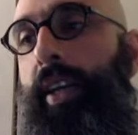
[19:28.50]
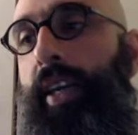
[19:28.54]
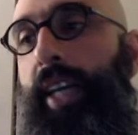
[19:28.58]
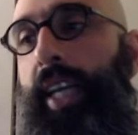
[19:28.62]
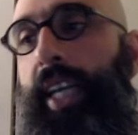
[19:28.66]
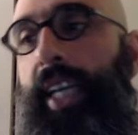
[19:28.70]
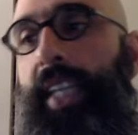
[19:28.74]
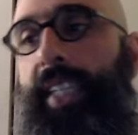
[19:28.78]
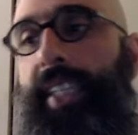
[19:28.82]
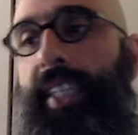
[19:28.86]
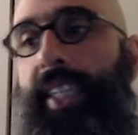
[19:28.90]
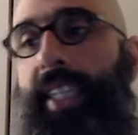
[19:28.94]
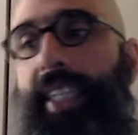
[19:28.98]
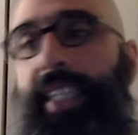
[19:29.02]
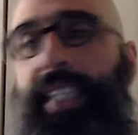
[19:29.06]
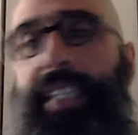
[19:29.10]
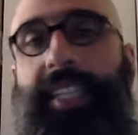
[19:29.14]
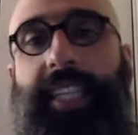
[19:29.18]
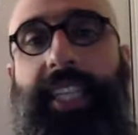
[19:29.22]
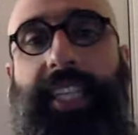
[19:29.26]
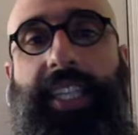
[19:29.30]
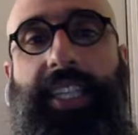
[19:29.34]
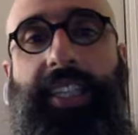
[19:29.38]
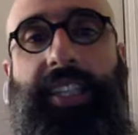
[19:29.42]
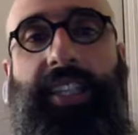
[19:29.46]

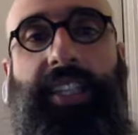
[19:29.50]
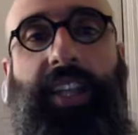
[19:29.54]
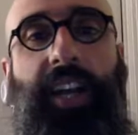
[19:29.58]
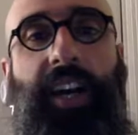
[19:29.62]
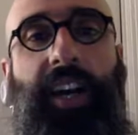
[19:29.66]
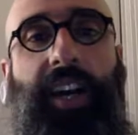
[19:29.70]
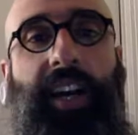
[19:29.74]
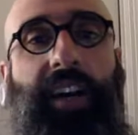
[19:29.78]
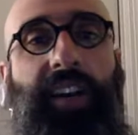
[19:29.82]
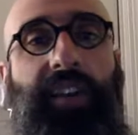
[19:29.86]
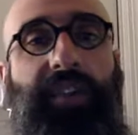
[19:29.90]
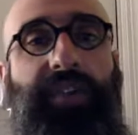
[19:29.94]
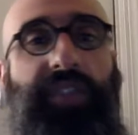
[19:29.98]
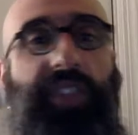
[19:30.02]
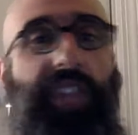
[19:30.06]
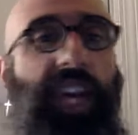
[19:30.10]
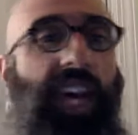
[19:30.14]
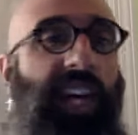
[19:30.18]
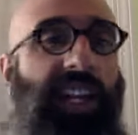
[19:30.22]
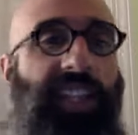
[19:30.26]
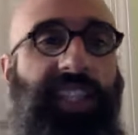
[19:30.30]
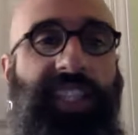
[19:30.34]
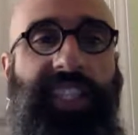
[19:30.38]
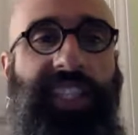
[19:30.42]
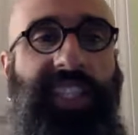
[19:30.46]
existence of
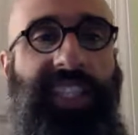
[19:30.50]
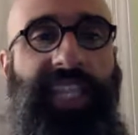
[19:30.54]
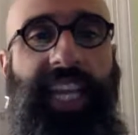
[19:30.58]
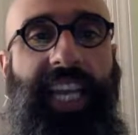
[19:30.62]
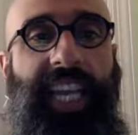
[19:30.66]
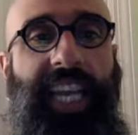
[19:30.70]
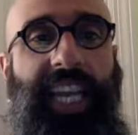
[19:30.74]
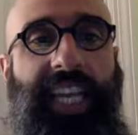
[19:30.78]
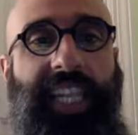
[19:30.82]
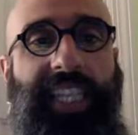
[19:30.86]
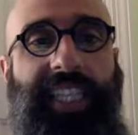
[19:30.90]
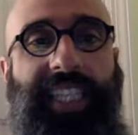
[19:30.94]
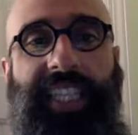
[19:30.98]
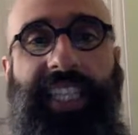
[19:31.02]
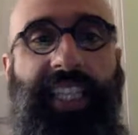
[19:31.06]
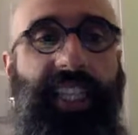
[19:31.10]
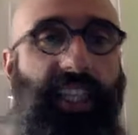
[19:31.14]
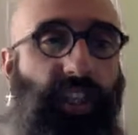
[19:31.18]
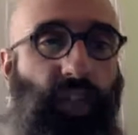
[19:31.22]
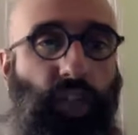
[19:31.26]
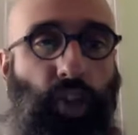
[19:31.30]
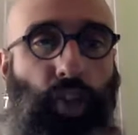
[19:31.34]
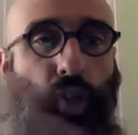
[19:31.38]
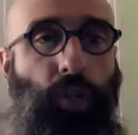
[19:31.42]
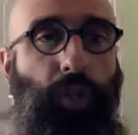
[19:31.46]
non-states and a
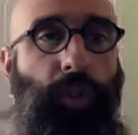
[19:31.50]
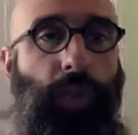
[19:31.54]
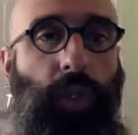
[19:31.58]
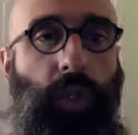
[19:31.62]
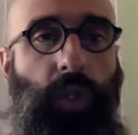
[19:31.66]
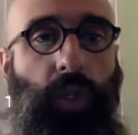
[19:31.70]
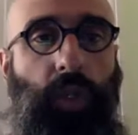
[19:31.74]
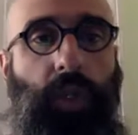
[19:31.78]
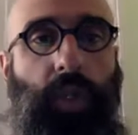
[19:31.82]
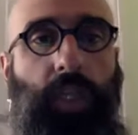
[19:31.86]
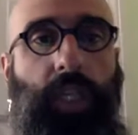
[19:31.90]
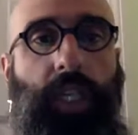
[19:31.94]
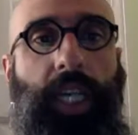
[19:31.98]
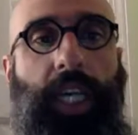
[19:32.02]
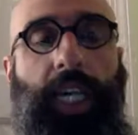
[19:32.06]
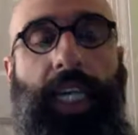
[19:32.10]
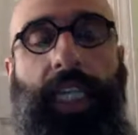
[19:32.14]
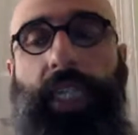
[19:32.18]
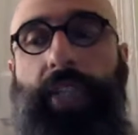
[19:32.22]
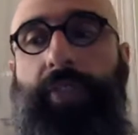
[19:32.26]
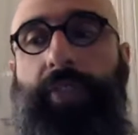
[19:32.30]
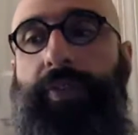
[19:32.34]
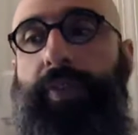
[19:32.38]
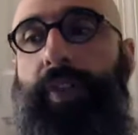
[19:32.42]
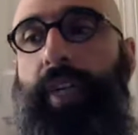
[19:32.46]
global kind
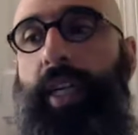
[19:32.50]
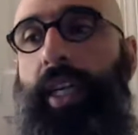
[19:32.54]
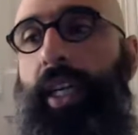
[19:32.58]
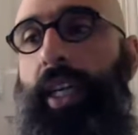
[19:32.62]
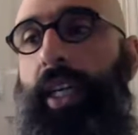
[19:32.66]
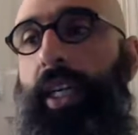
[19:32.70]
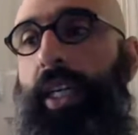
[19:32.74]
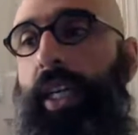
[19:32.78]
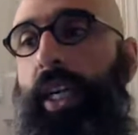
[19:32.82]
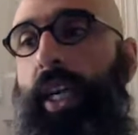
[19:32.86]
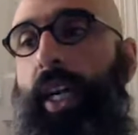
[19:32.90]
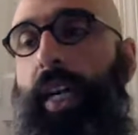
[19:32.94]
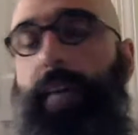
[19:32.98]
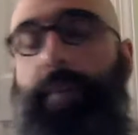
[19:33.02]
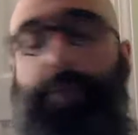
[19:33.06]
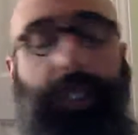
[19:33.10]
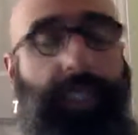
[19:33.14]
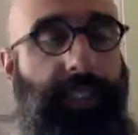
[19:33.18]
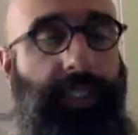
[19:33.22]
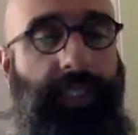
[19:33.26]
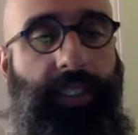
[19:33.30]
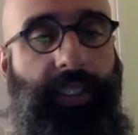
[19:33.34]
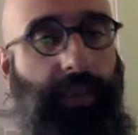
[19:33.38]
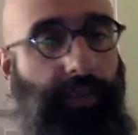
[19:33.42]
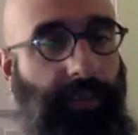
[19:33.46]
of
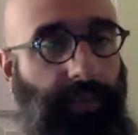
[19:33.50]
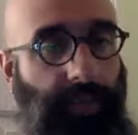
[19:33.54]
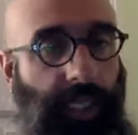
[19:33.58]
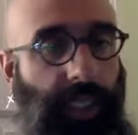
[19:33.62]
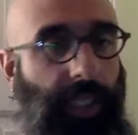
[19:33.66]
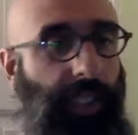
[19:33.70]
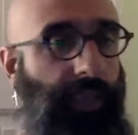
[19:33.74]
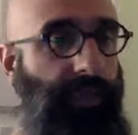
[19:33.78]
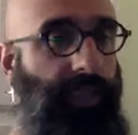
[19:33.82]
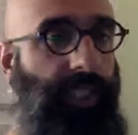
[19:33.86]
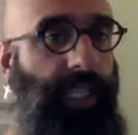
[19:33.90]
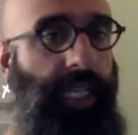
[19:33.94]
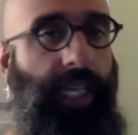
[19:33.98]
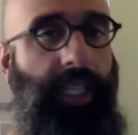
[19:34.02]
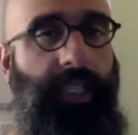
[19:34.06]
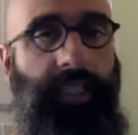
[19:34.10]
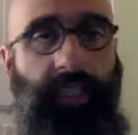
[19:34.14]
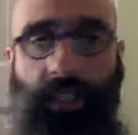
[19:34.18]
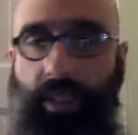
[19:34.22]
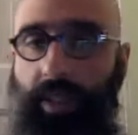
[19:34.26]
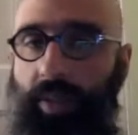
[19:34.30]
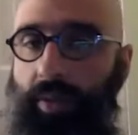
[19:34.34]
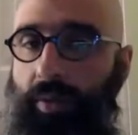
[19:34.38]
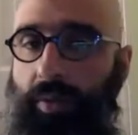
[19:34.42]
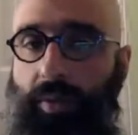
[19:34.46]
communism. None of that.
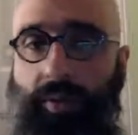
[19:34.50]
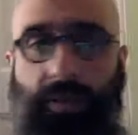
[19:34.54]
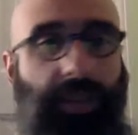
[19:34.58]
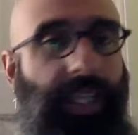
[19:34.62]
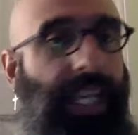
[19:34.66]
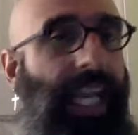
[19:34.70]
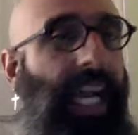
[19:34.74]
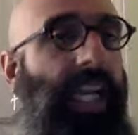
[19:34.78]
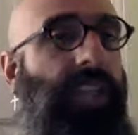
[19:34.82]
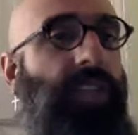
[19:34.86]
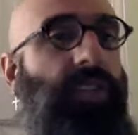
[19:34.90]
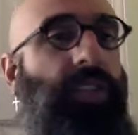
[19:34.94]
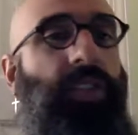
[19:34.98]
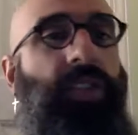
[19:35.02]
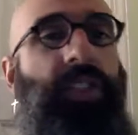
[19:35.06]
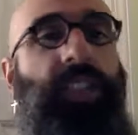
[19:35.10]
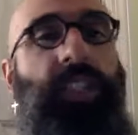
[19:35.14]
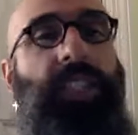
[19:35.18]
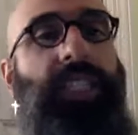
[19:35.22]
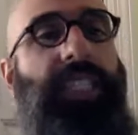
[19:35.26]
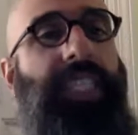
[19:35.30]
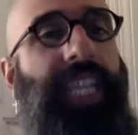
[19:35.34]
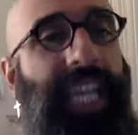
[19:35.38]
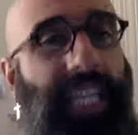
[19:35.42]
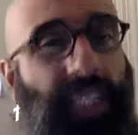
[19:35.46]
They're
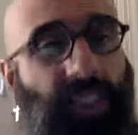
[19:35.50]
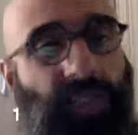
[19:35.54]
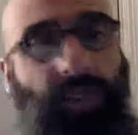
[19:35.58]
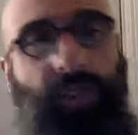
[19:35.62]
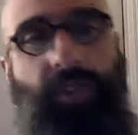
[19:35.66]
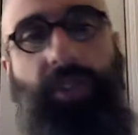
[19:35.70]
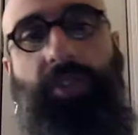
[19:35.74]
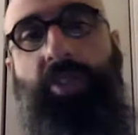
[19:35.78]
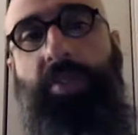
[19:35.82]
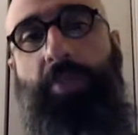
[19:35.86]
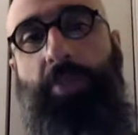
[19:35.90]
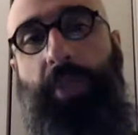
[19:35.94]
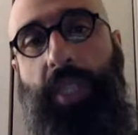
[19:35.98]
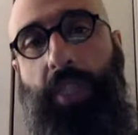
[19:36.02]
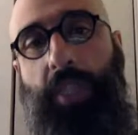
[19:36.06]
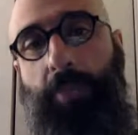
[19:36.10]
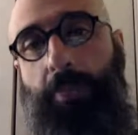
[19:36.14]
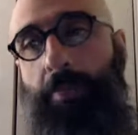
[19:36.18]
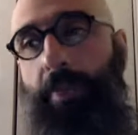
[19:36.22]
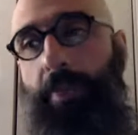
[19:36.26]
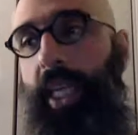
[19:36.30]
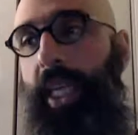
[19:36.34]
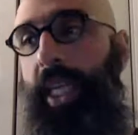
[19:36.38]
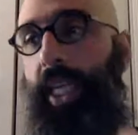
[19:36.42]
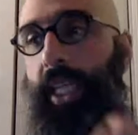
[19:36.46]
nationalists. Nationalism is
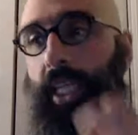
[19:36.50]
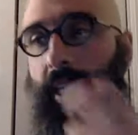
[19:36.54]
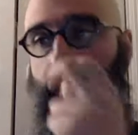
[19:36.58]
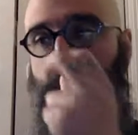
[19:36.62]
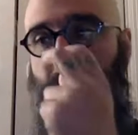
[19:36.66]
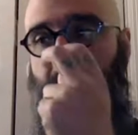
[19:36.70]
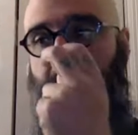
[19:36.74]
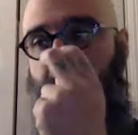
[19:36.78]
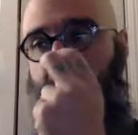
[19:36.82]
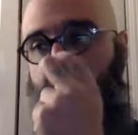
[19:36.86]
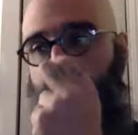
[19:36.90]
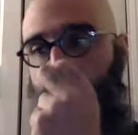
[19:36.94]
big in Iran at